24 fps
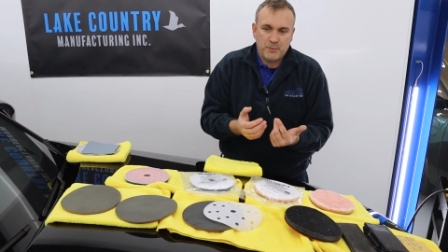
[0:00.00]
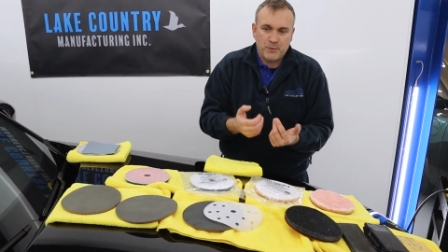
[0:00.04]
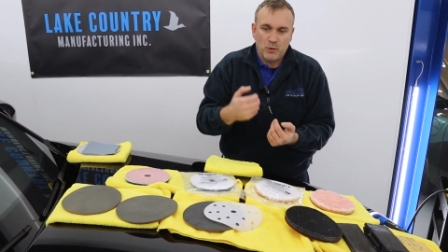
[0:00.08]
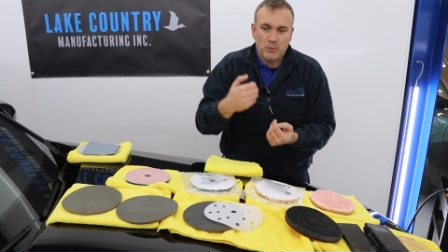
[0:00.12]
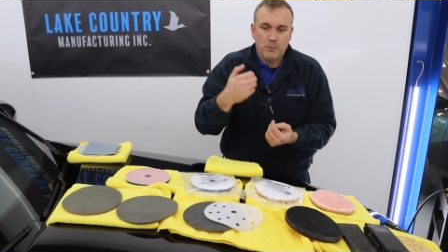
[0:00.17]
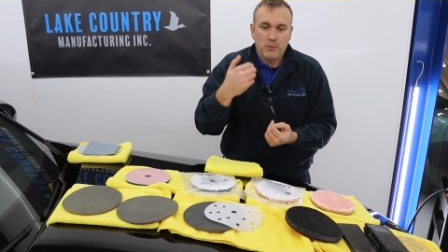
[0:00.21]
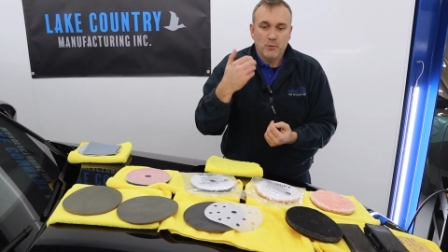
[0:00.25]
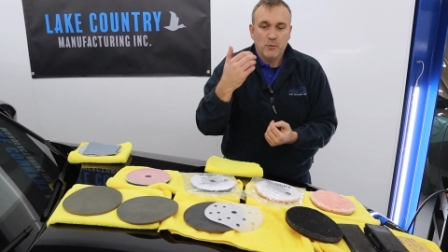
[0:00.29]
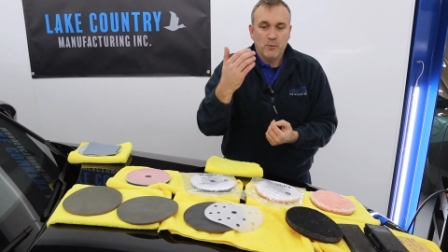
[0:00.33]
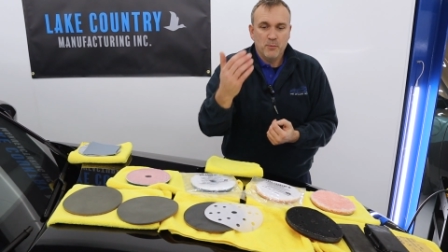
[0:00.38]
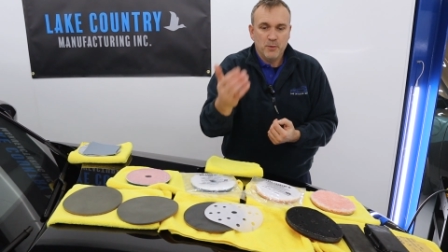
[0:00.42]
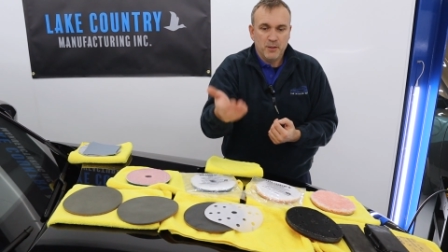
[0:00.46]
peel
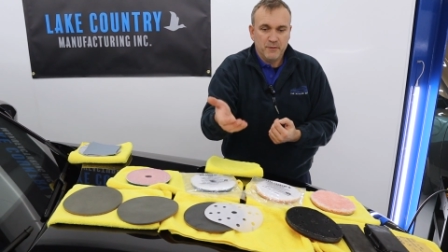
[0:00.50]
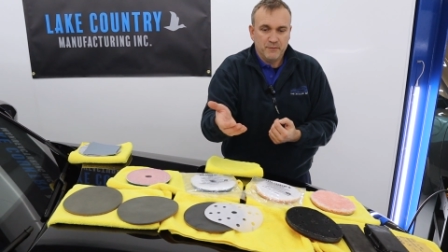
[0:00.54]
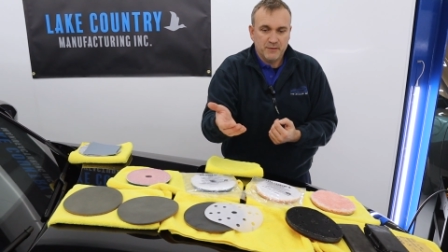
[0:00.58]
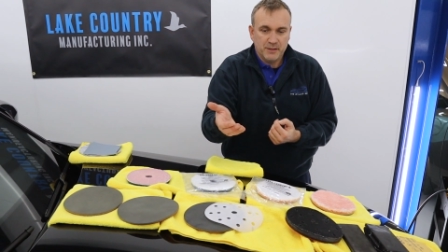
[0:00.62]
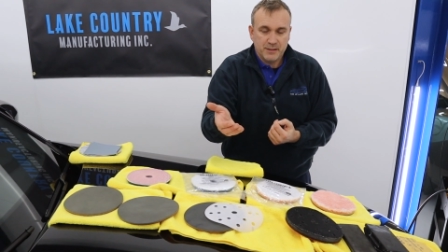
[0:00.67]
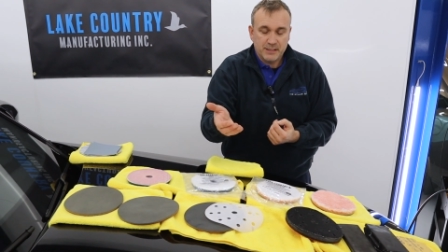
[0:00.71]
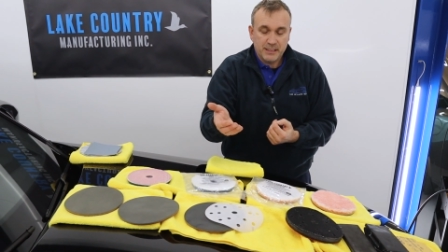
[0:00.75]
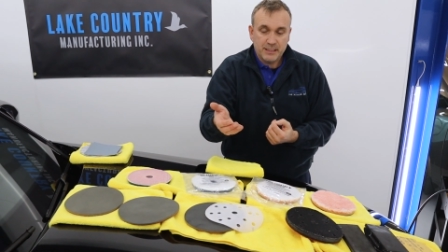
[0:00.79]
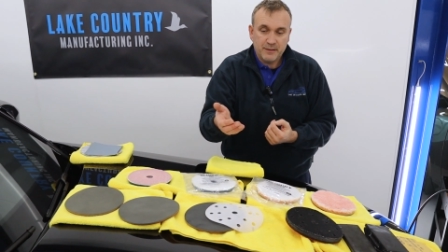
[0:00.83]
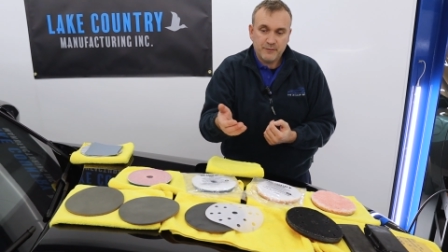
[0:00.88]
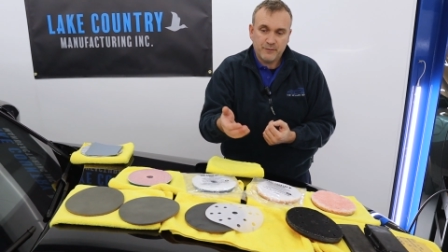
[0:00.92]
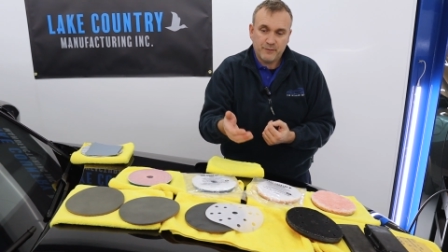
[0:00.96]
but remove the
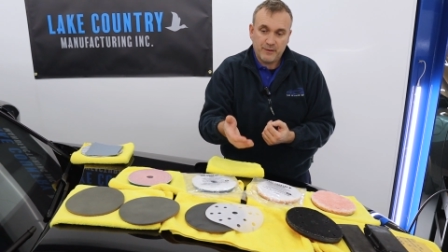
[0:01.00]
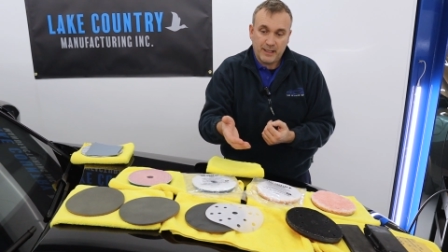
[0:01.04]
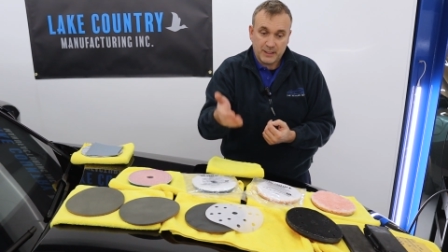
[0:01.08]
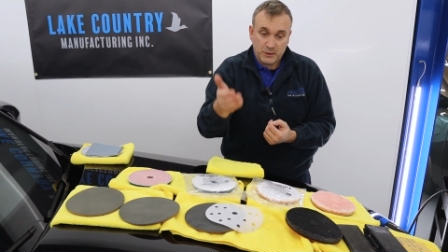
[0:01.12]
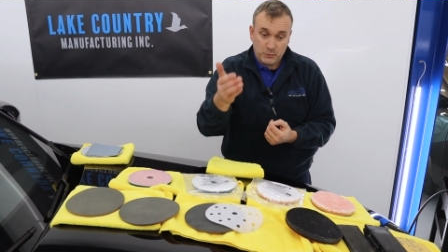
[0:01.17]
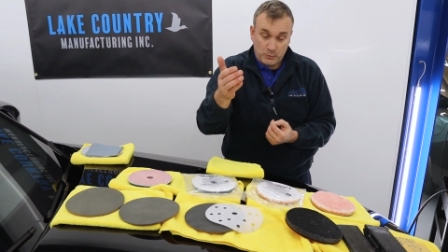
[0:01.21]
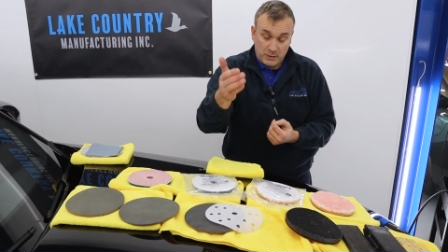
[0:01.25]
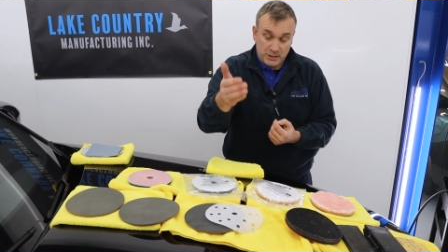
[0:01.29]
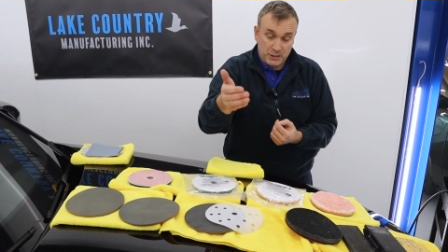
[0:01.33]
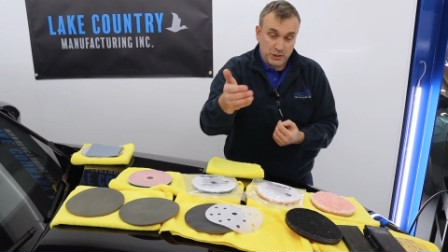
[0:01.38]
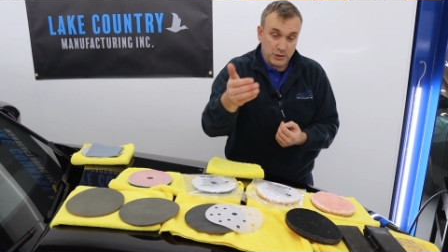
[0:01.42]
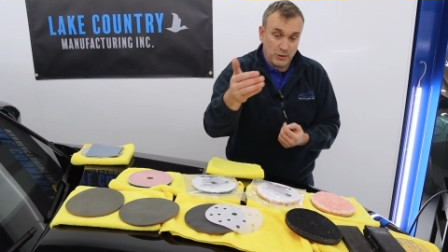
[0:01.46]

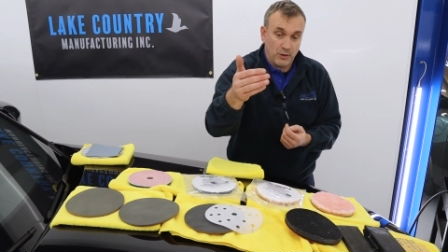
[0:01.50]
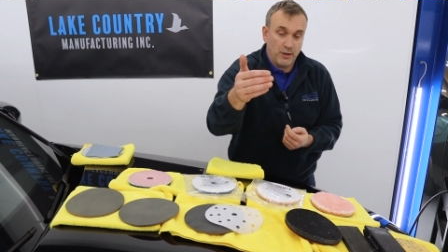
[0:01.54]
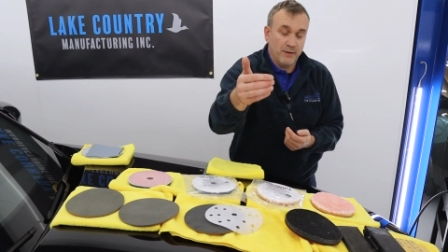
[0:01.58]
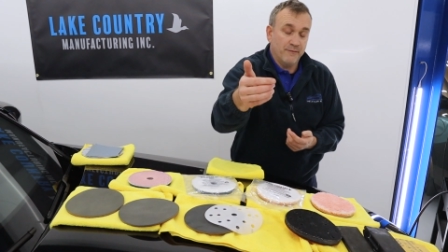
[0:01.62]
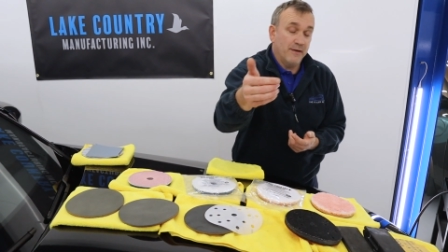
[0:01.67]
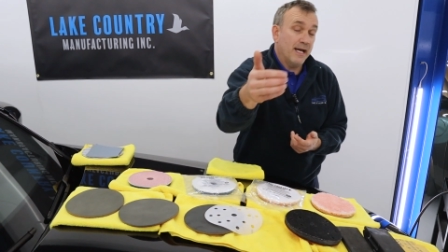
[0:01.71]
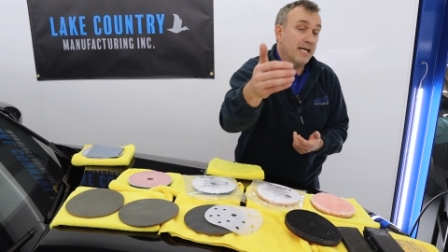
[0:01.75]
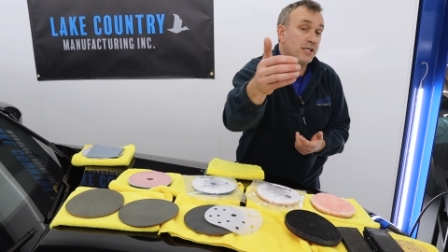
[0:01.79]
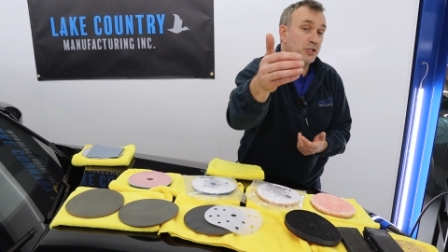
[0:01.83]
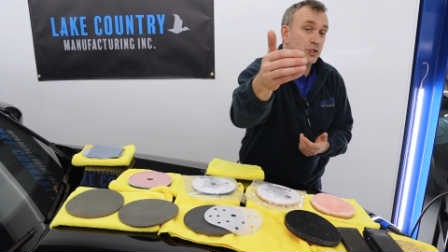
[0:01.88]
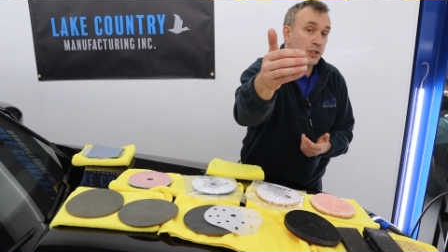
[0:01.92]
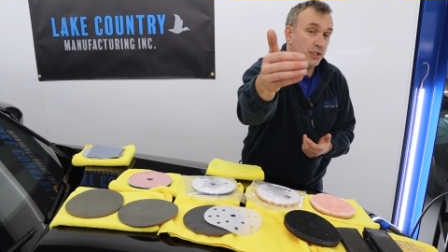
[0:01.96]
defects, which I've
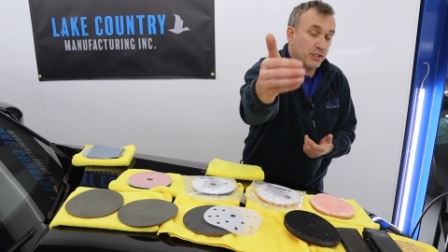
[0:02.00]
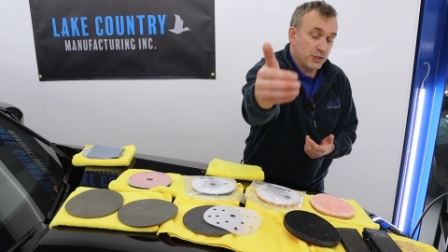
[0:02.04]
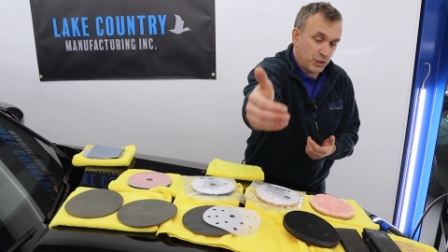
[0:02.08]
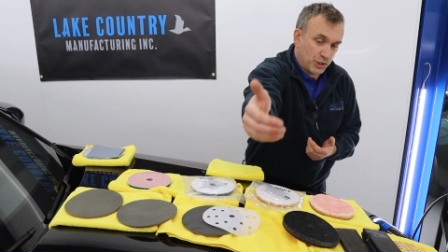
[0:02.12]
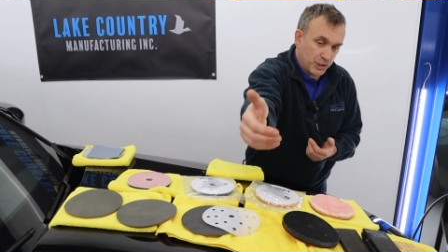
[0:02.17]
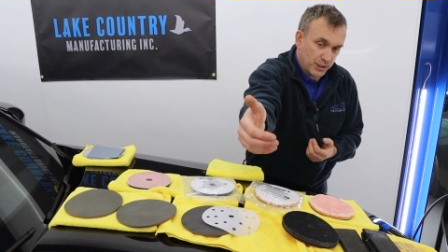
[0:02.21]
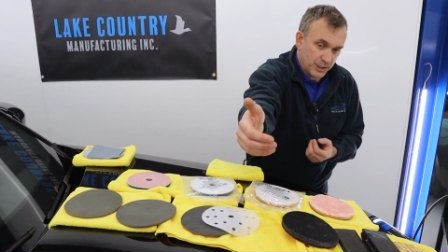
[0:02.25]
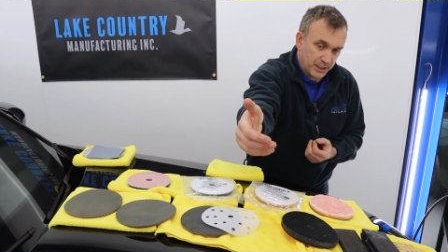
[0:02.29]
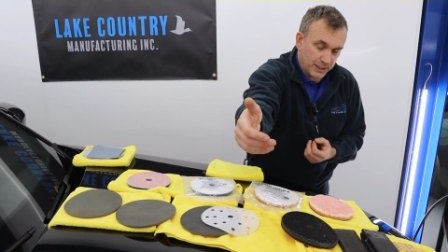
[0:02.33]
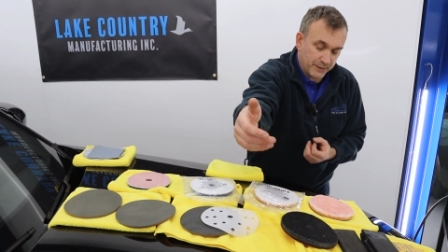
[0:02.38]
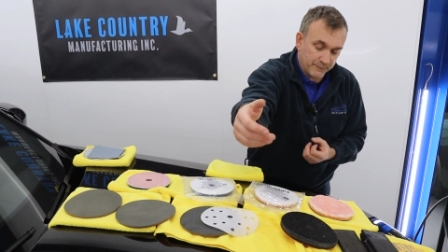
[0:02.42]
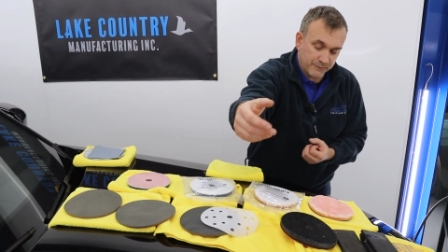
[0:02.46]
actually
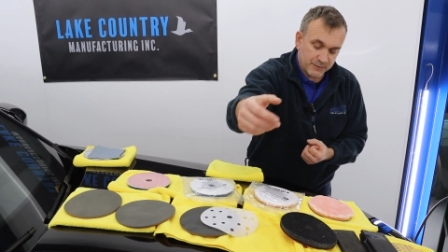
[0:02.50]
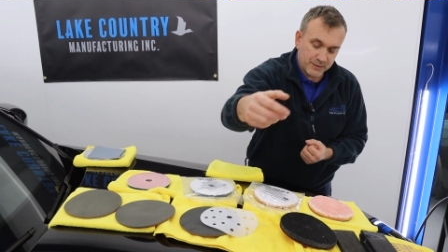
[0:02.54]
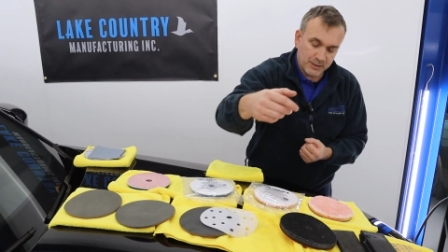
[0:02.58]
achieved.